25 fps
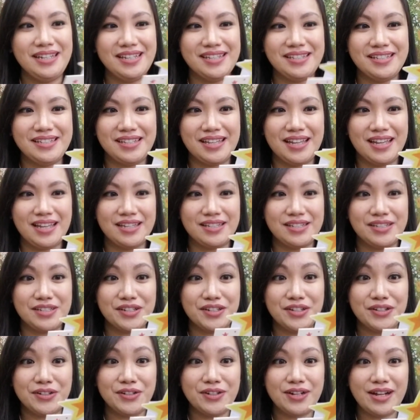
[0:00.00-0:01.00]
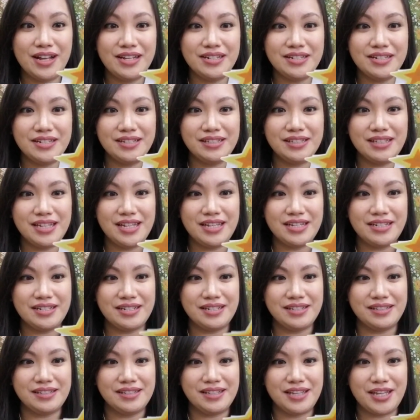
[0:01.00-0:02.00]
It says,
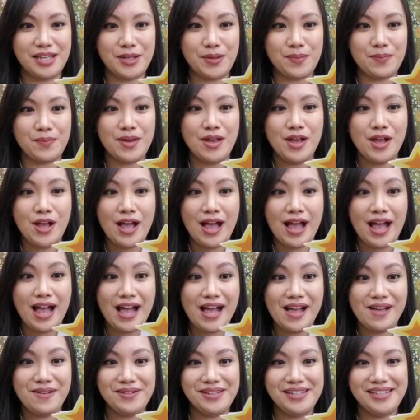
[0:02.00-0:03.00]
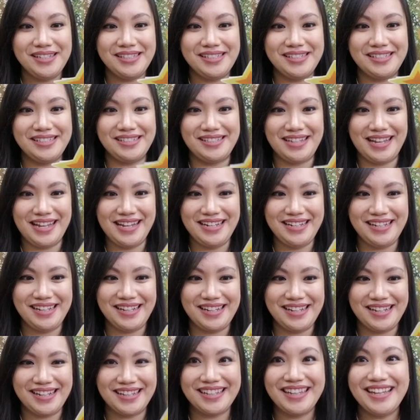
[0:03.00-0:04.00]
congratulations, Kim. How
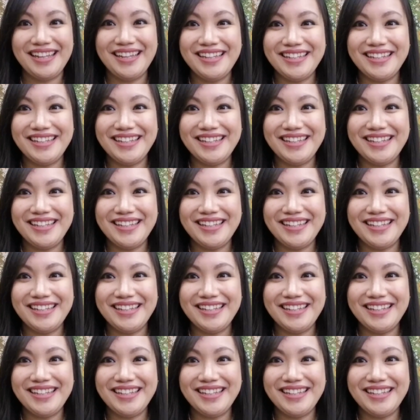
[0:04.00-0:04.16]
exciting.